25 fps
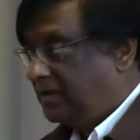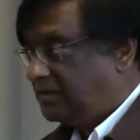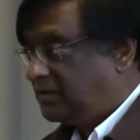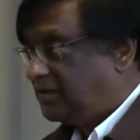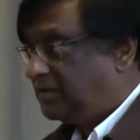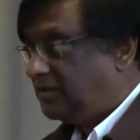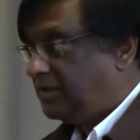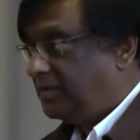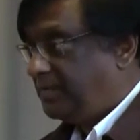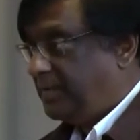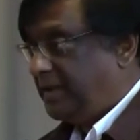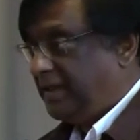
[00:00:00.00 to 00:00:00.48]

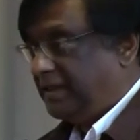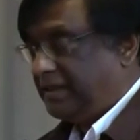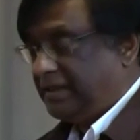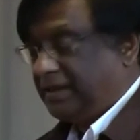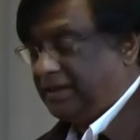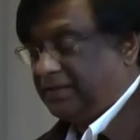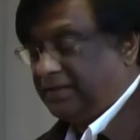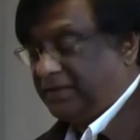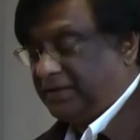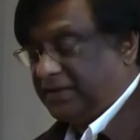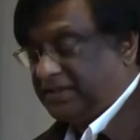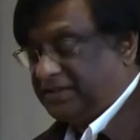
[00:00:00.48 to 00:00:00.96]
Just repeat
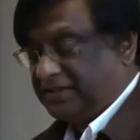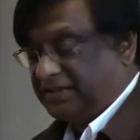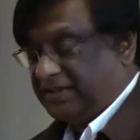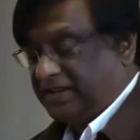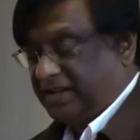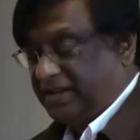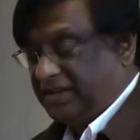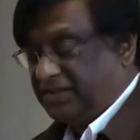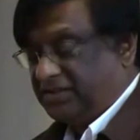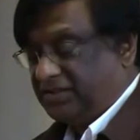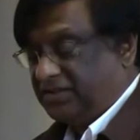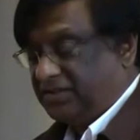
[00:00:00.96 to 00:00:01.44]
that.
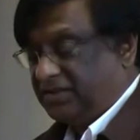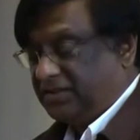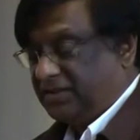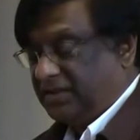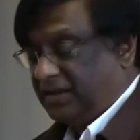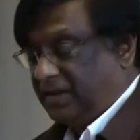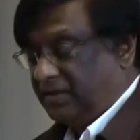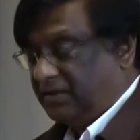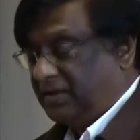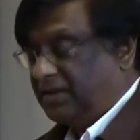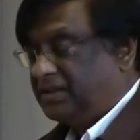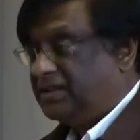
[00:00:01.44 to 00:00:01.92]

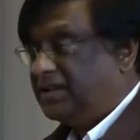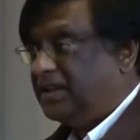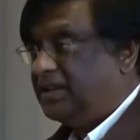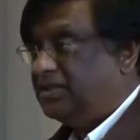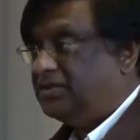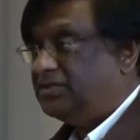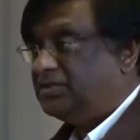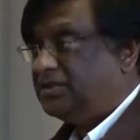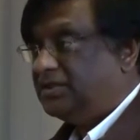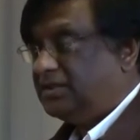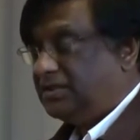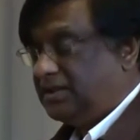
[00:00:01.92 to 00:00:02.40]
Frustration,
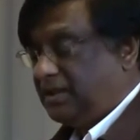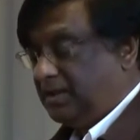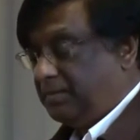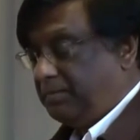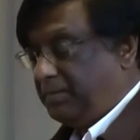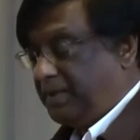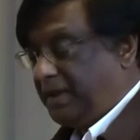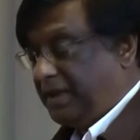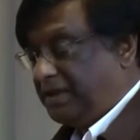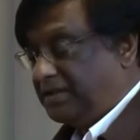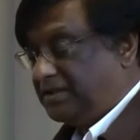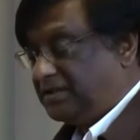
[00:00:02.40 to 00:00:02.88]
irritation,
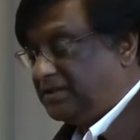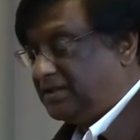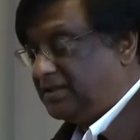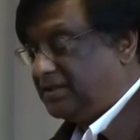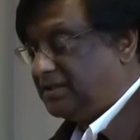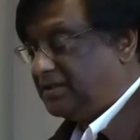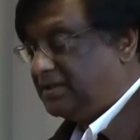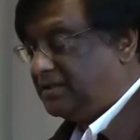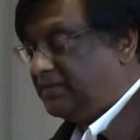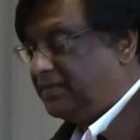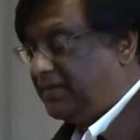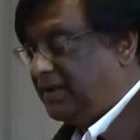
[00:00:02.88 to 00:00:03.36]

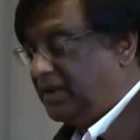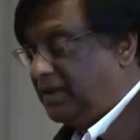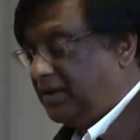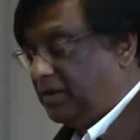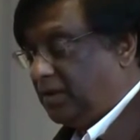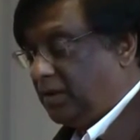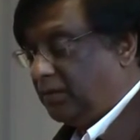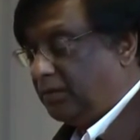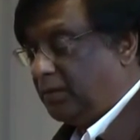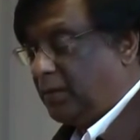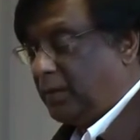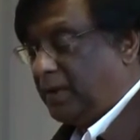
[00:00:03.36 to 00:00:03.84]
impatience,
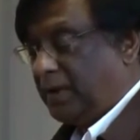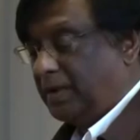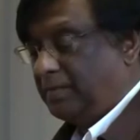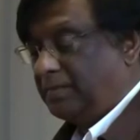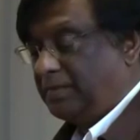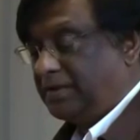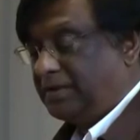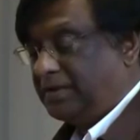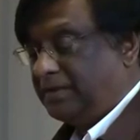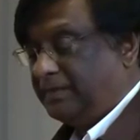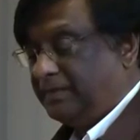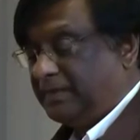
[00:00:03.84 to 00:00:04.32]
feeling
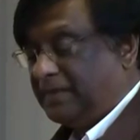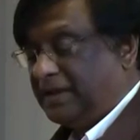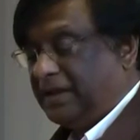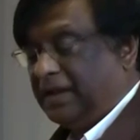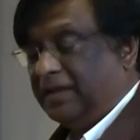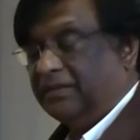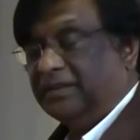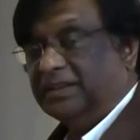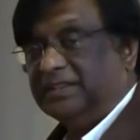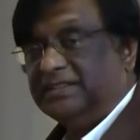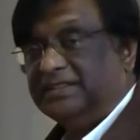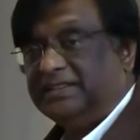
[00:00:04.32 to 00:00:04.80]
overwhelmed.
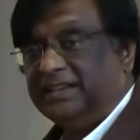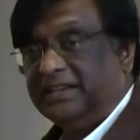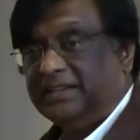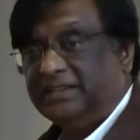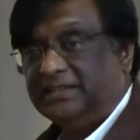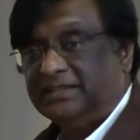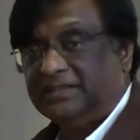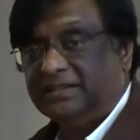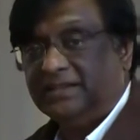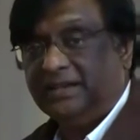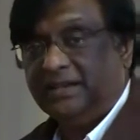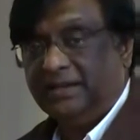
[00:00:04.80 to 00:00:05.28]
Level
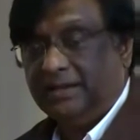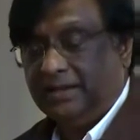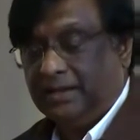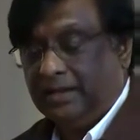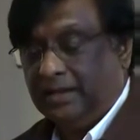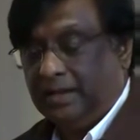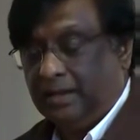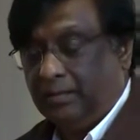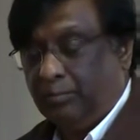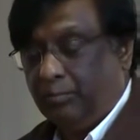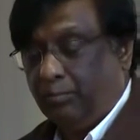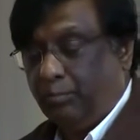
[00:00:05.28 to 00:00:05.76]
6,
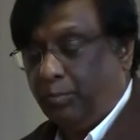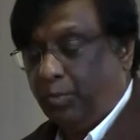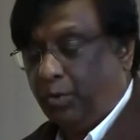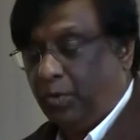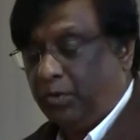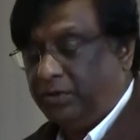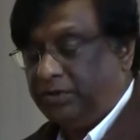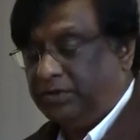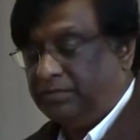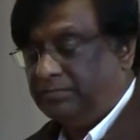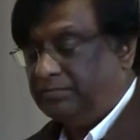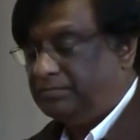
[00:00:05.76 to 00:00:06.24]

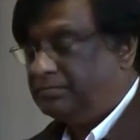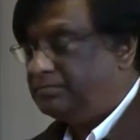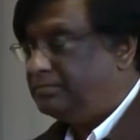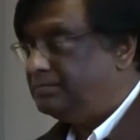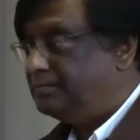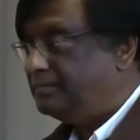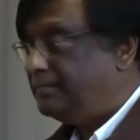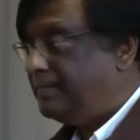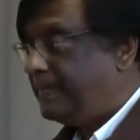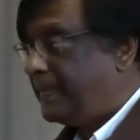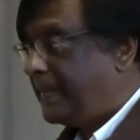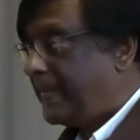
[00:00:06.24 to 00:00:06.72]

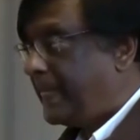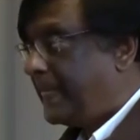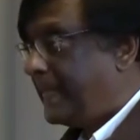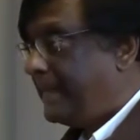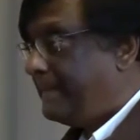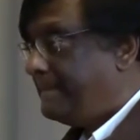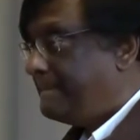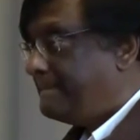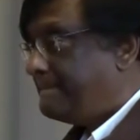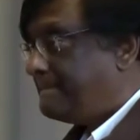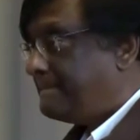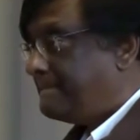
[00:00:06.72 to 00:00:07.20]
boredom
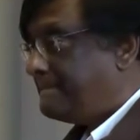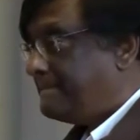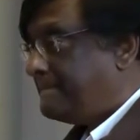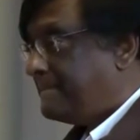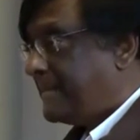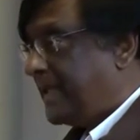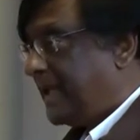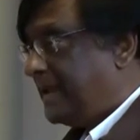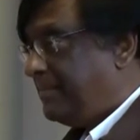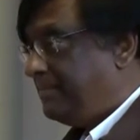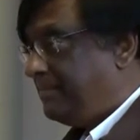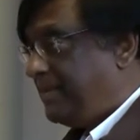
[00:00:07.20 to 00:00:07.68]

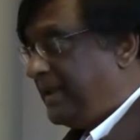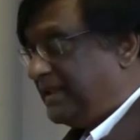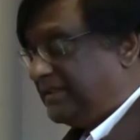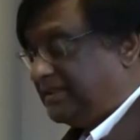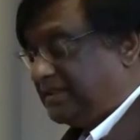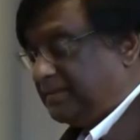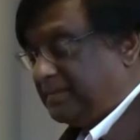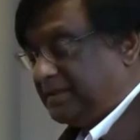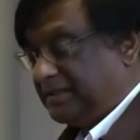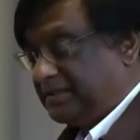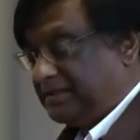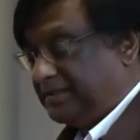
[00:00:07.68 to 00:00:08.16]
and
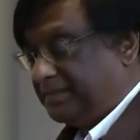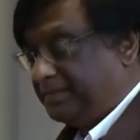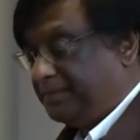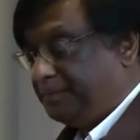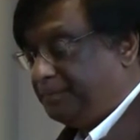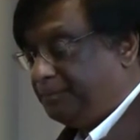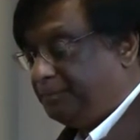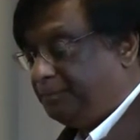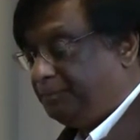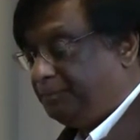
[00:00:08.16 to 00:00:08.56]
pessimism.